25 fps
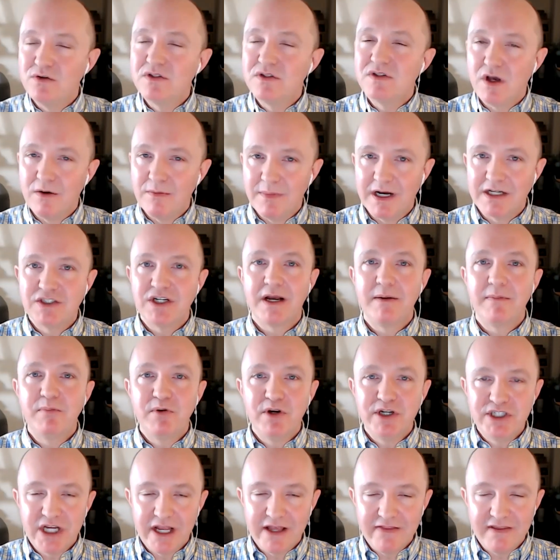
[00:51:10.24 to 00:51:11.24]
so much. I
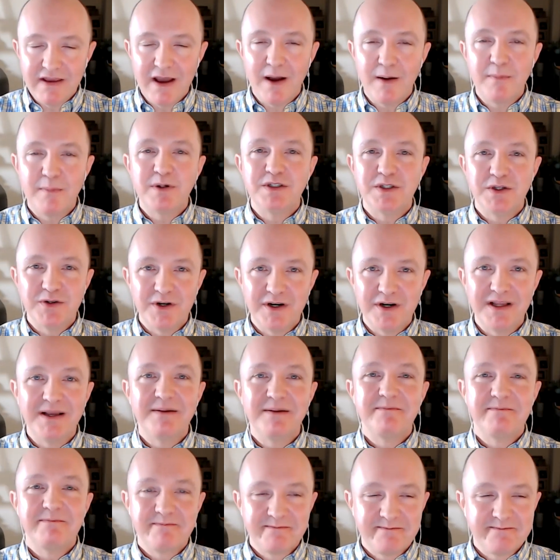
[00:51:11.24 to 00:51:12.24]
appreciate the opportunity.